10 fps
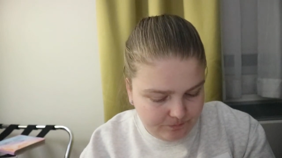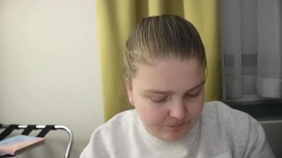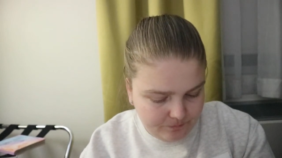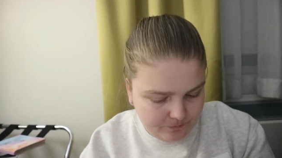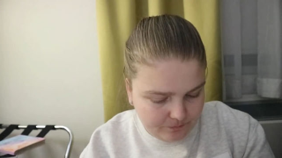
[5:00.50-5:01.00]

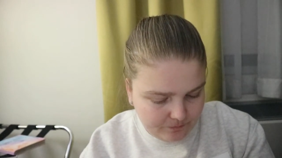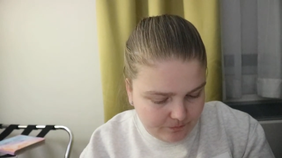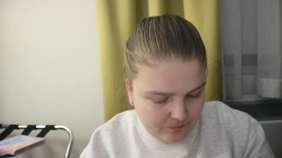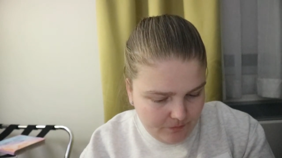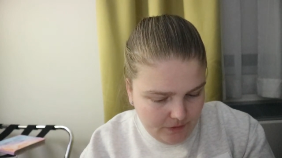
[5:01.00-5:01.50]

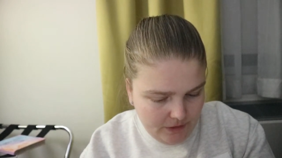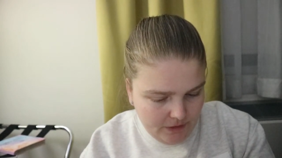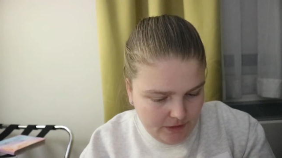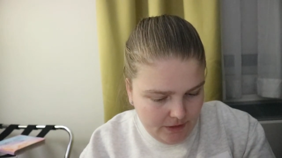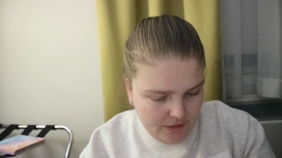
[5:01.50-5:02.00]

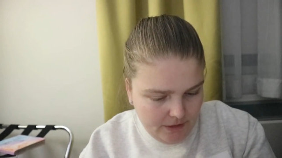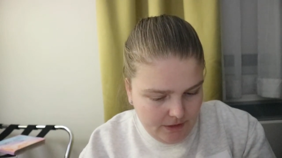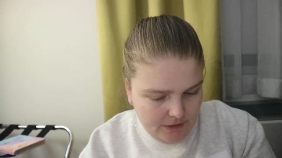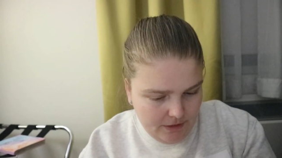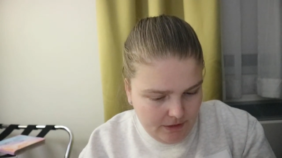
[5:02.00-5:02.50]

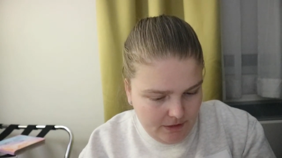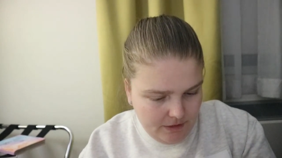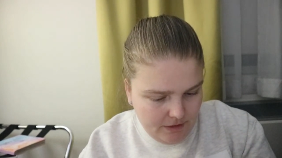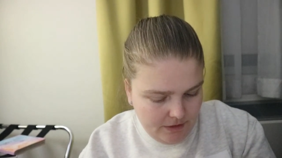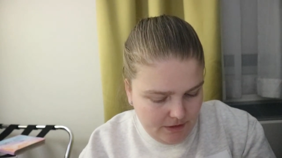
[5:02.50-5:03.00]

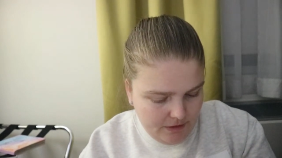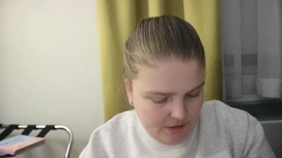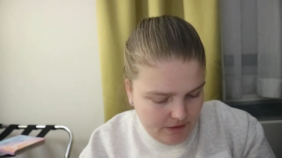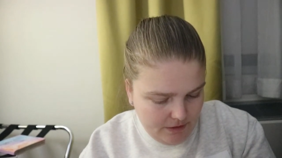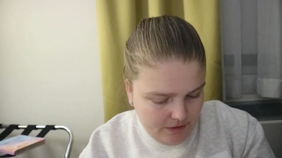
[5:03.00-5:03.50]

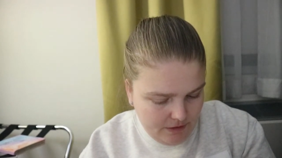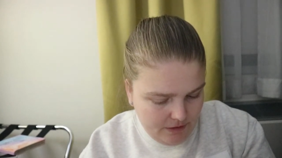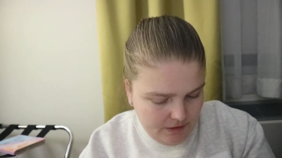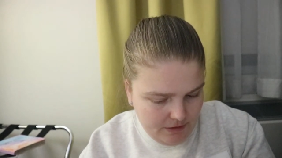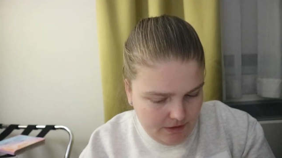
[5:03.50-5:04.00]
Nothing is said.